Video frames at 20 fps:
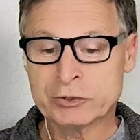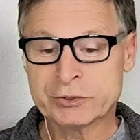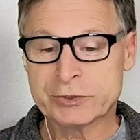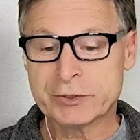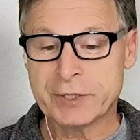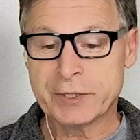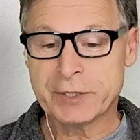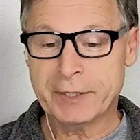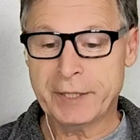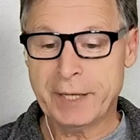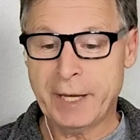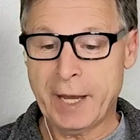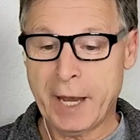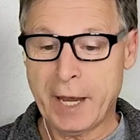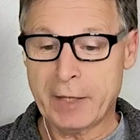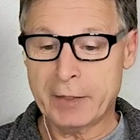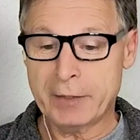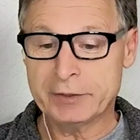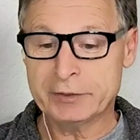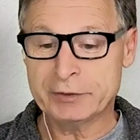Nikki
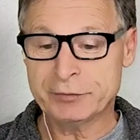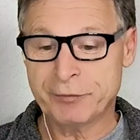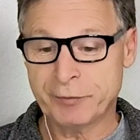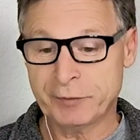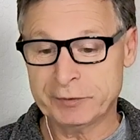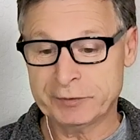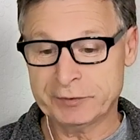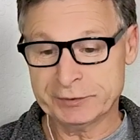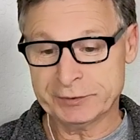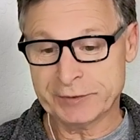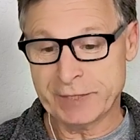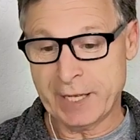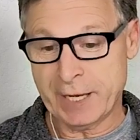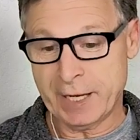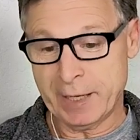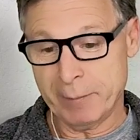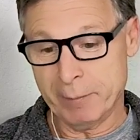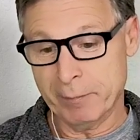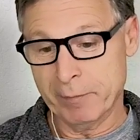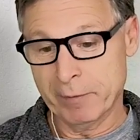Haley's first
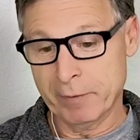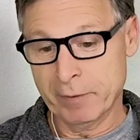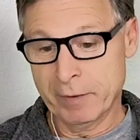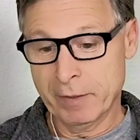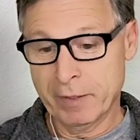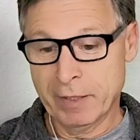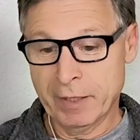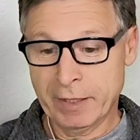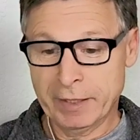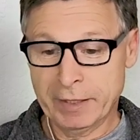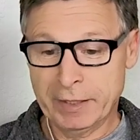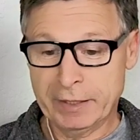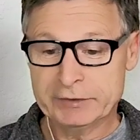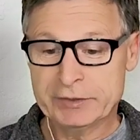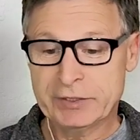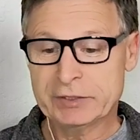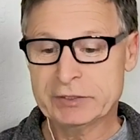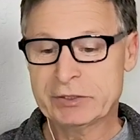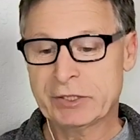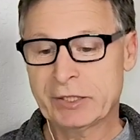name. It's
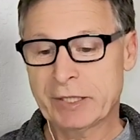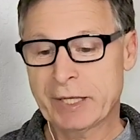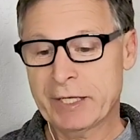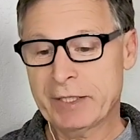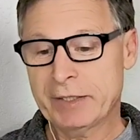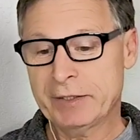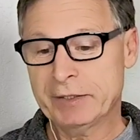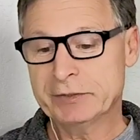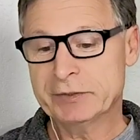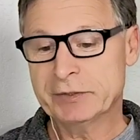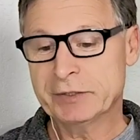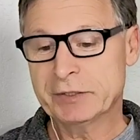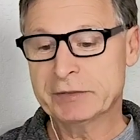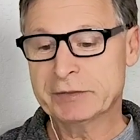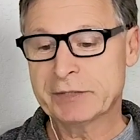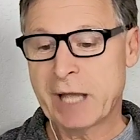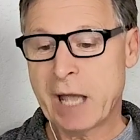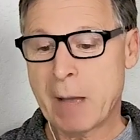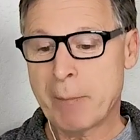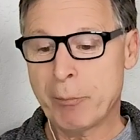his latest
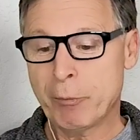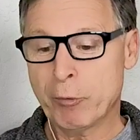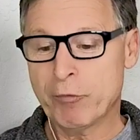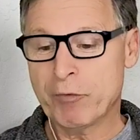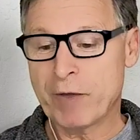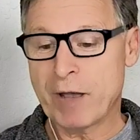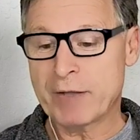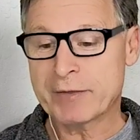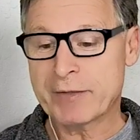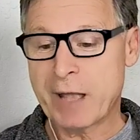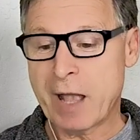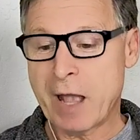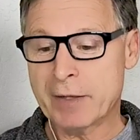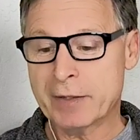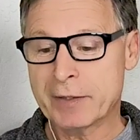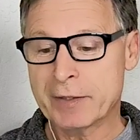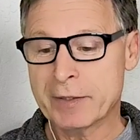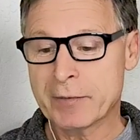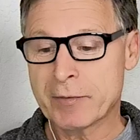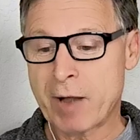example of
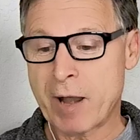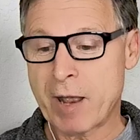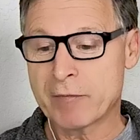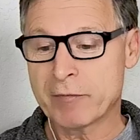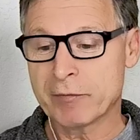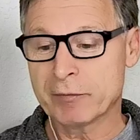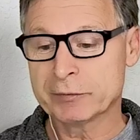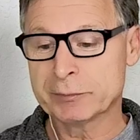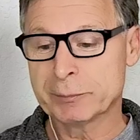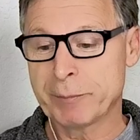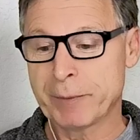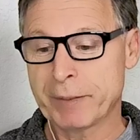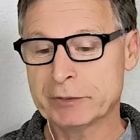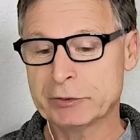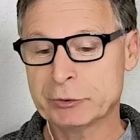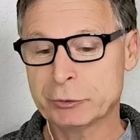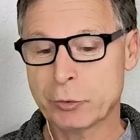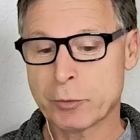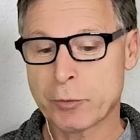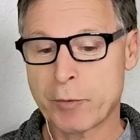attacking rivals
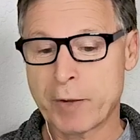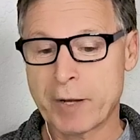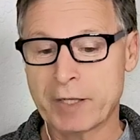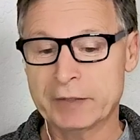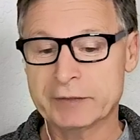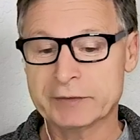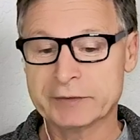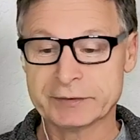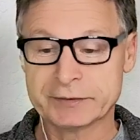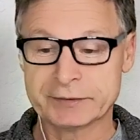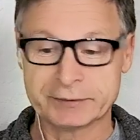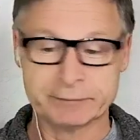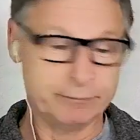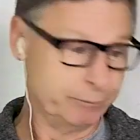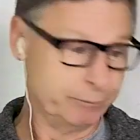based on race.